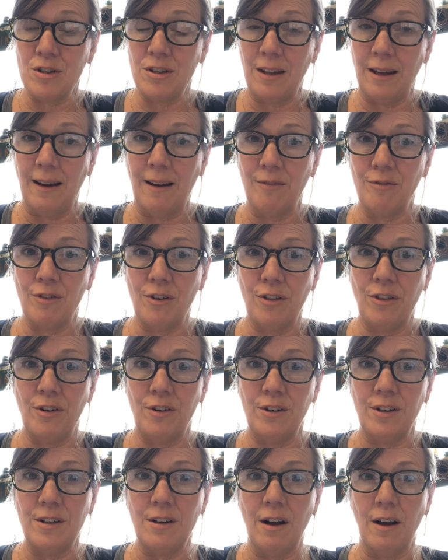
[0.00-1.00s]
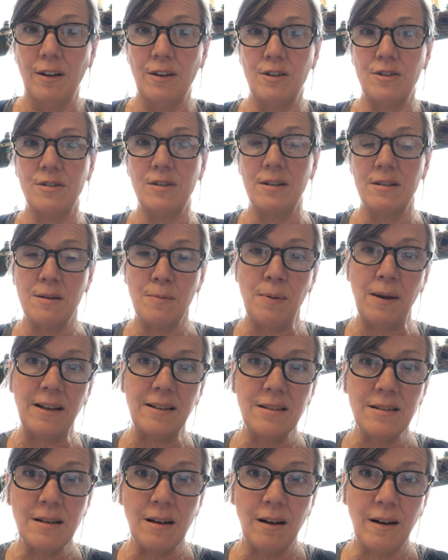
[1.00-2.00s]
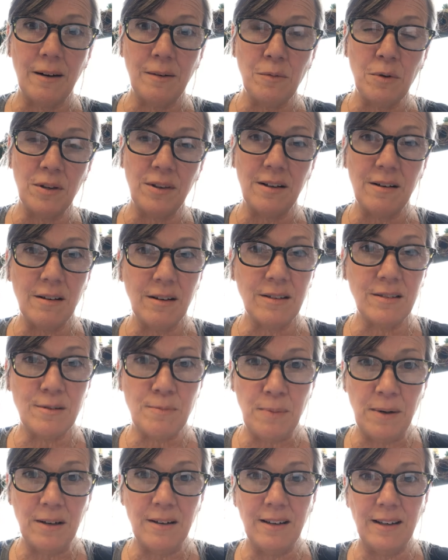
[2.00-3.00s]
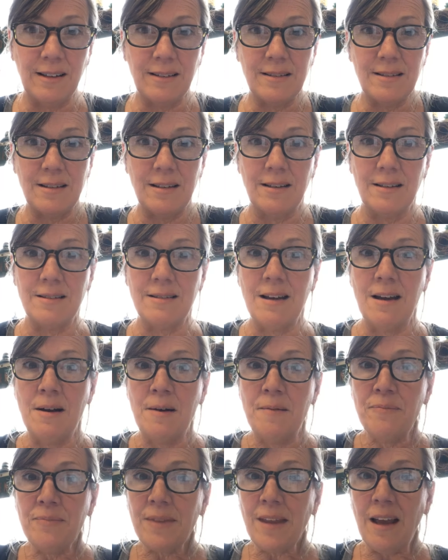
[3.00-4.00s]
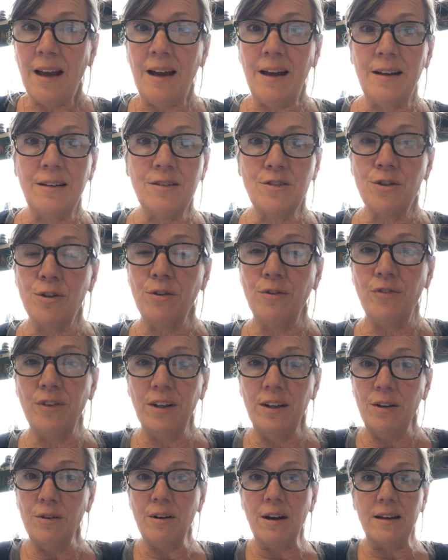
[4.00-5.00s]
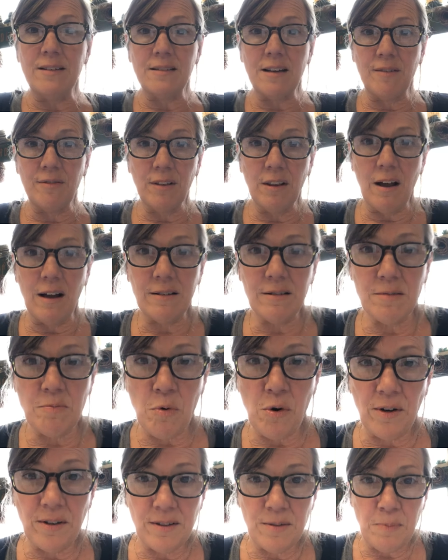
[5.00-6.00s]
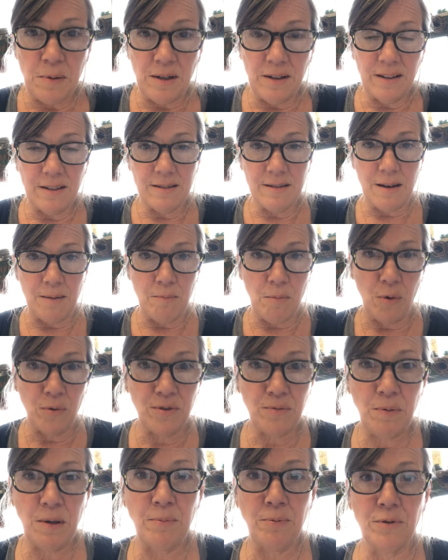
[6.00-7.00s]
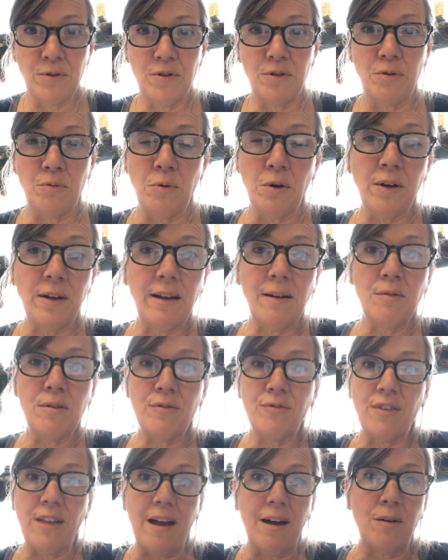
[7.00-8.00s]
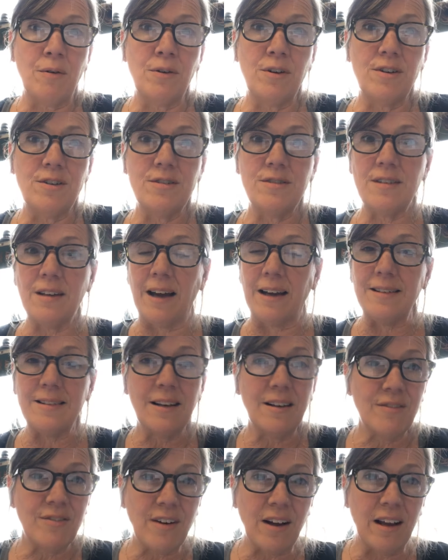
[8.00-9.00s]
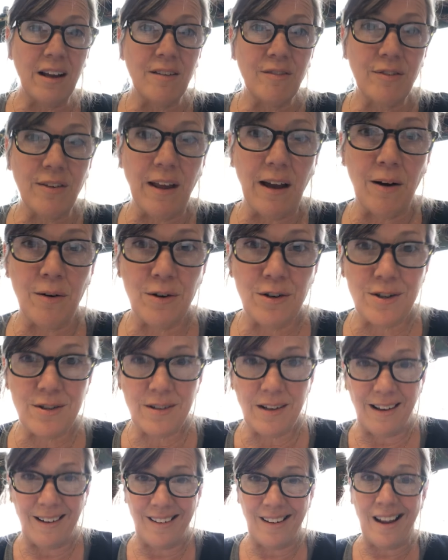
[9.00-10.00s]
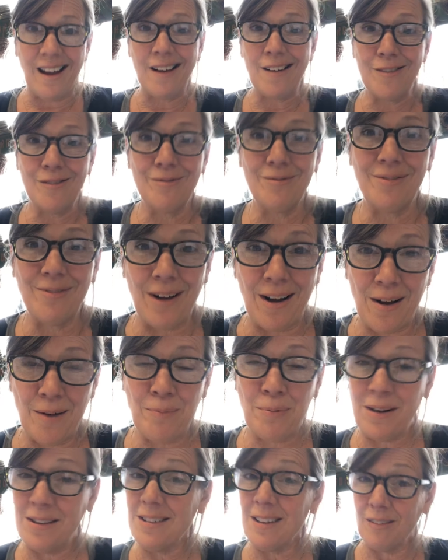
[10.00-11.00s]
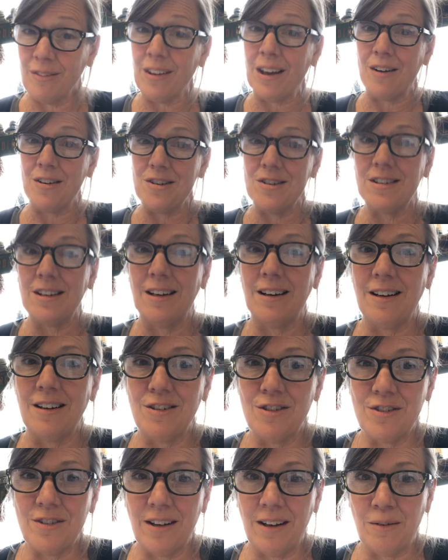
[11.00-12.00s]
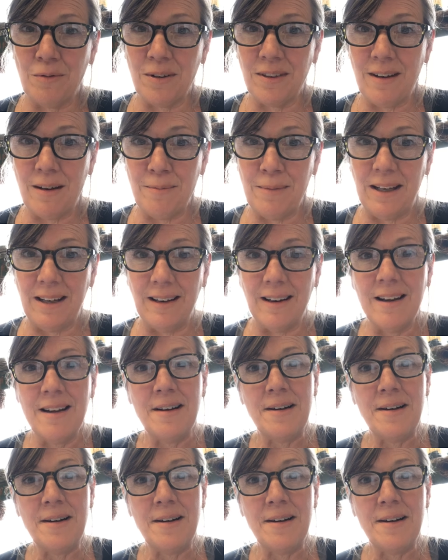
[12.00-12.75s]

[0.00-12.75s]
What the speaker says: they get for $30. It depends on what their experience is. And truthfully, you guys have lots more experience than most people do working with flowers, identifying flowers, and now pricing flowers, and understand what they mean